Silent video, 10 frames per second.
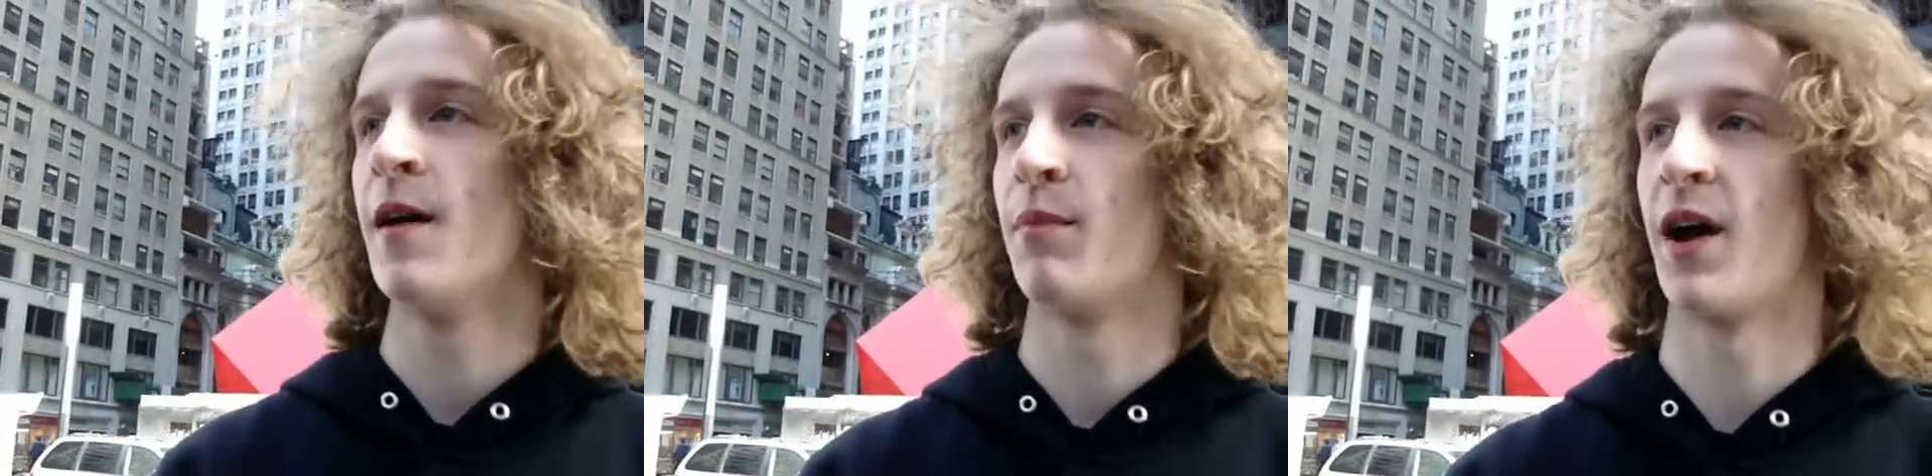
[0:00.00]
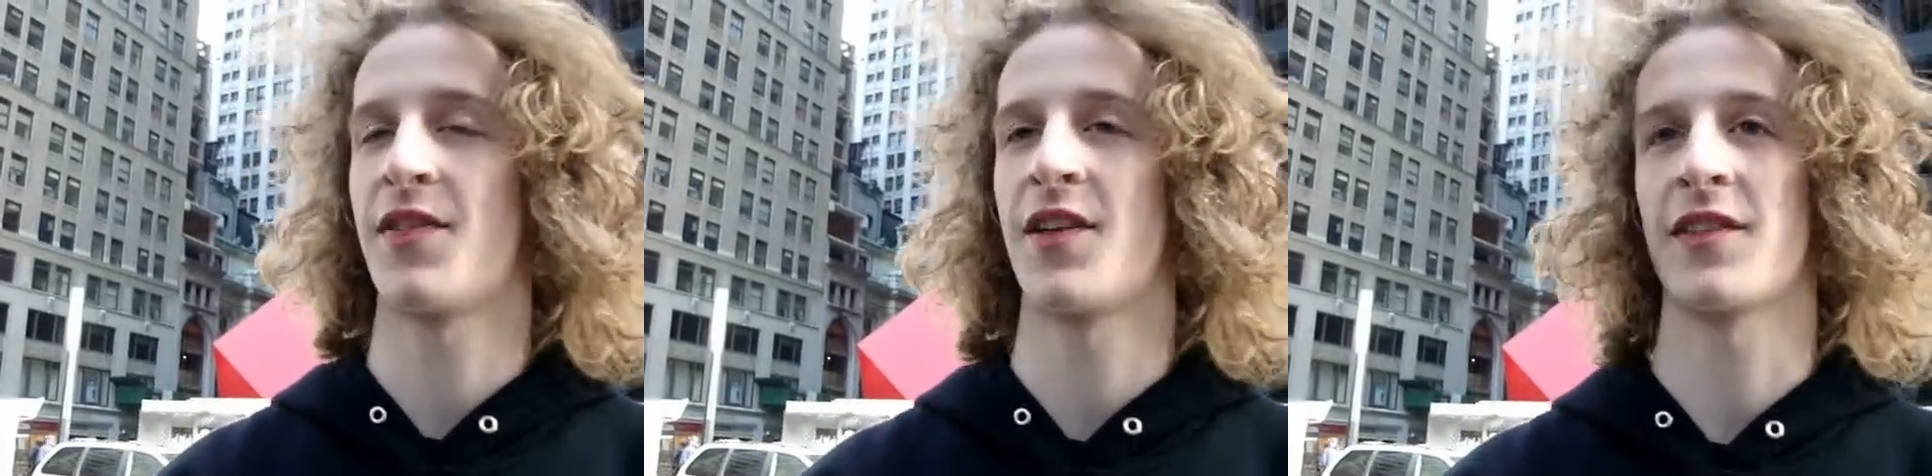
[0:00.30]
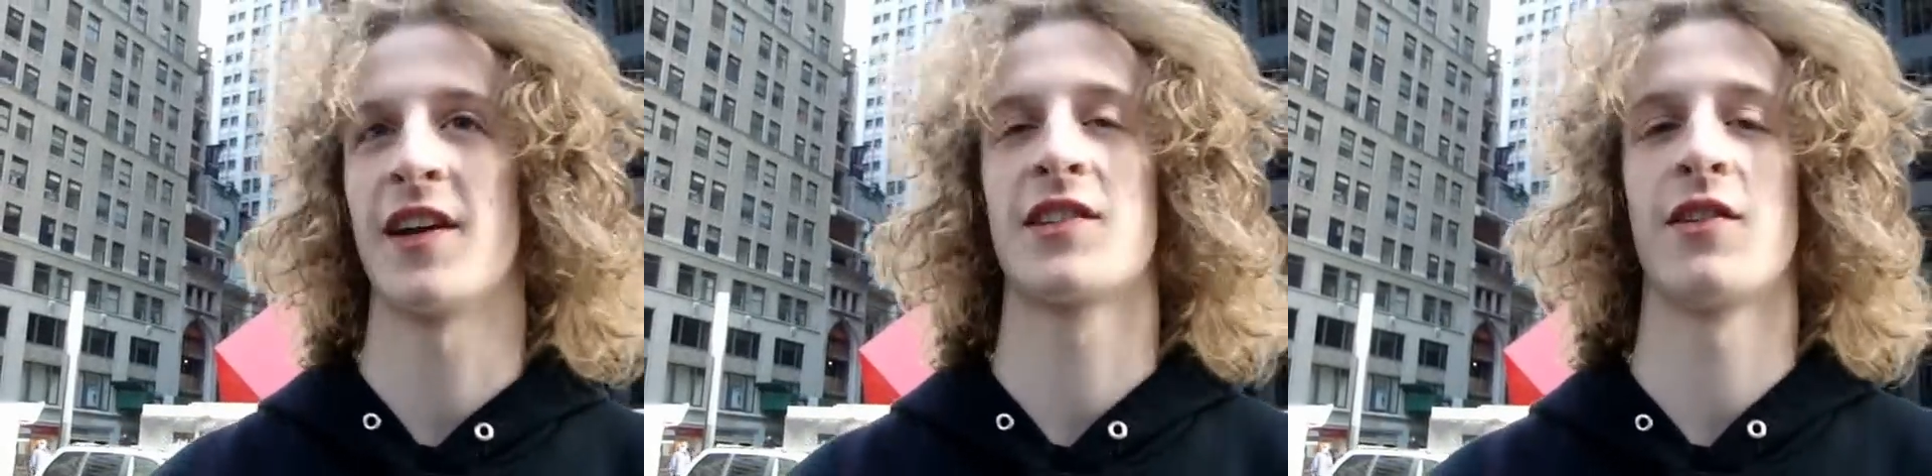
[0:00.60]
But I think
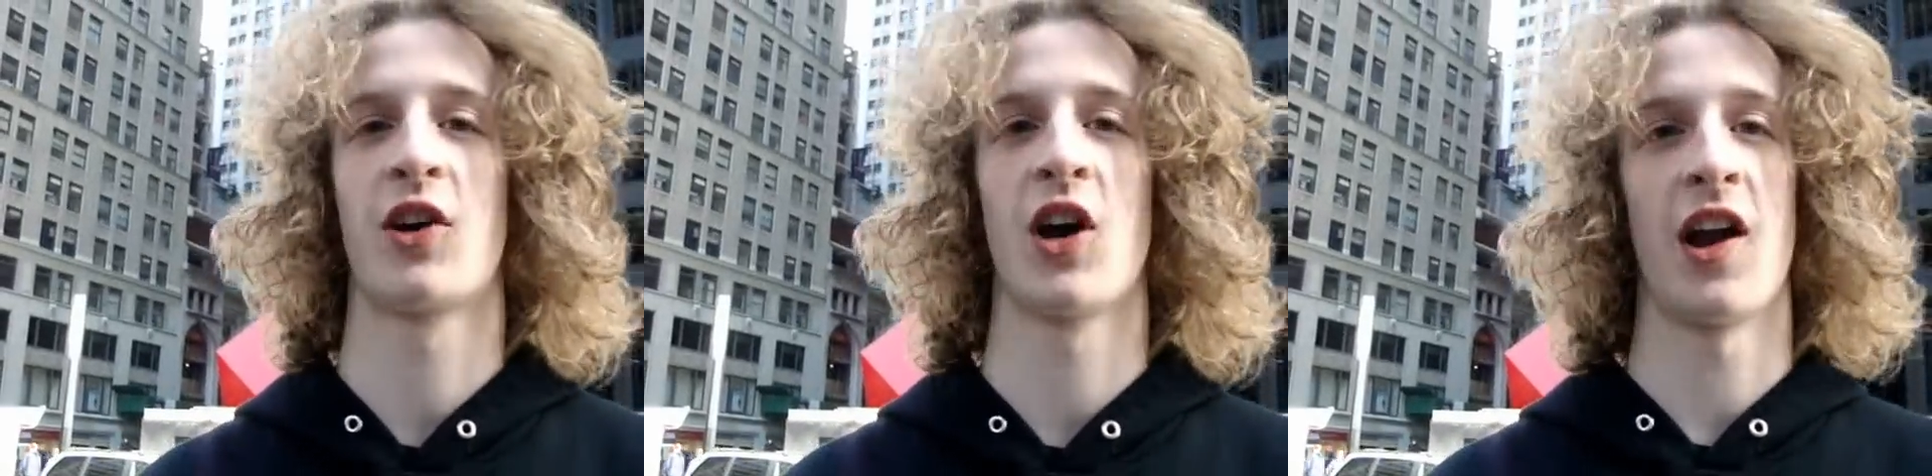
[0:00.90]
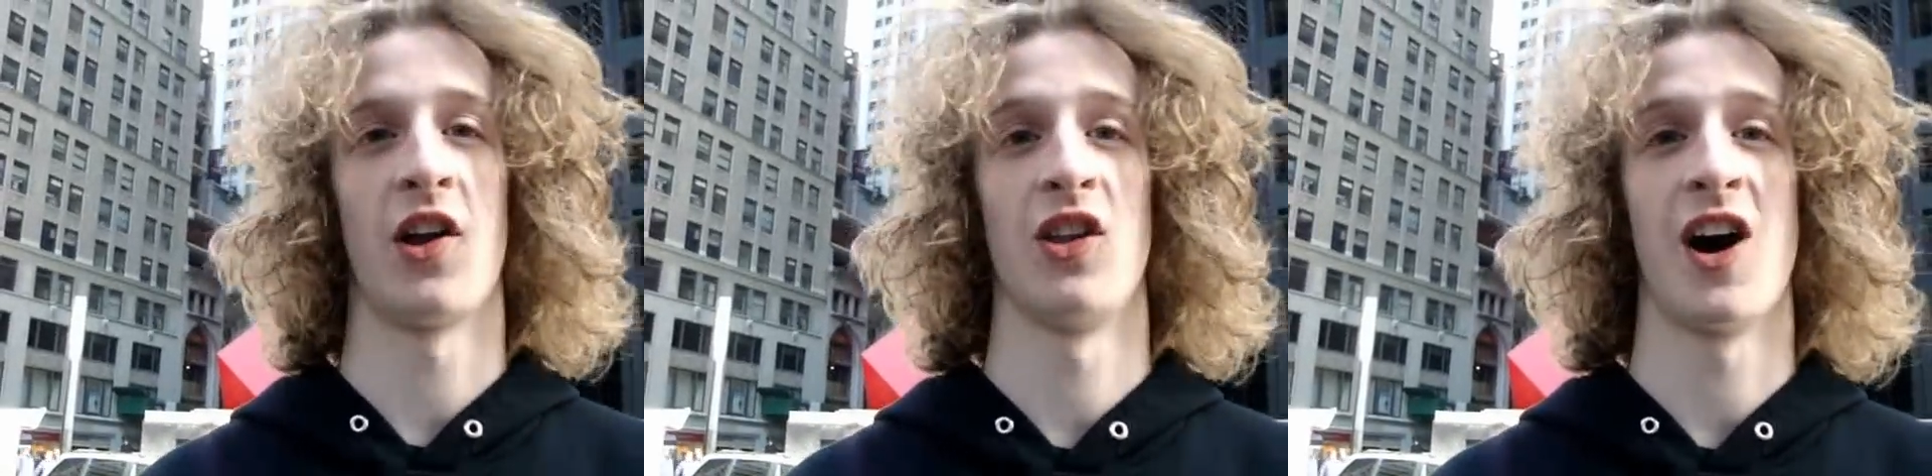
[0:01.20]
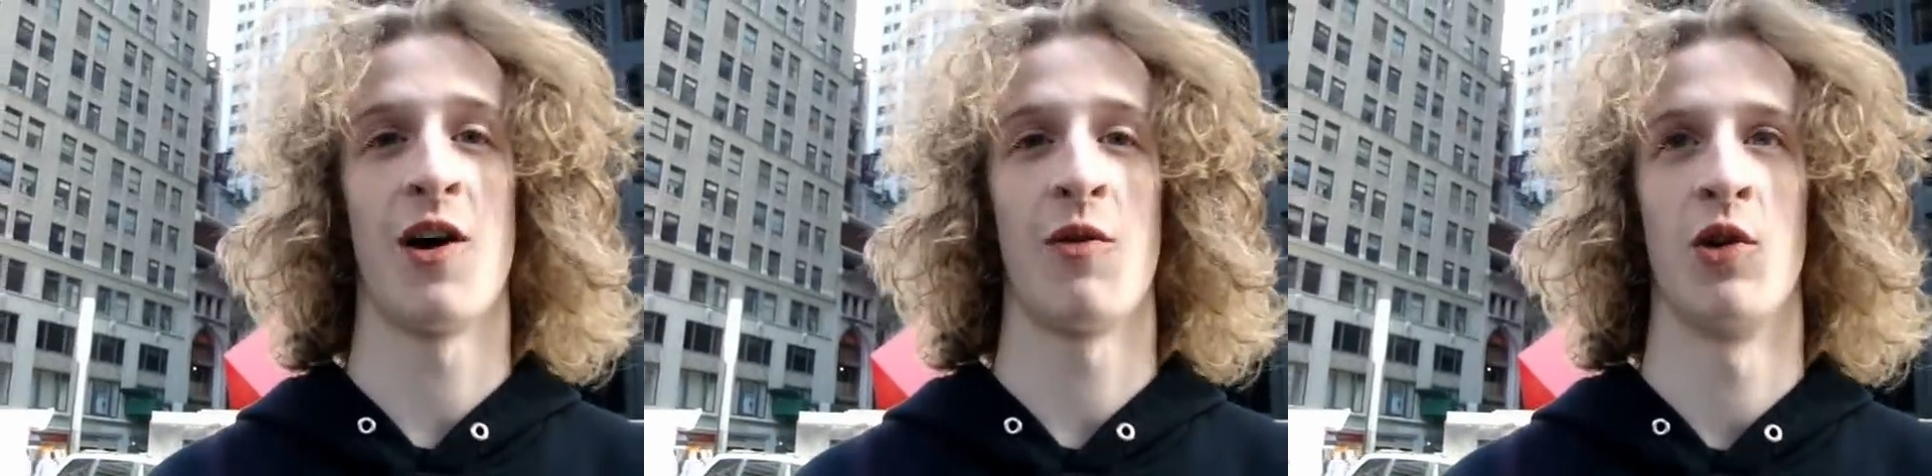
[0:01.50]
things have gotten a lot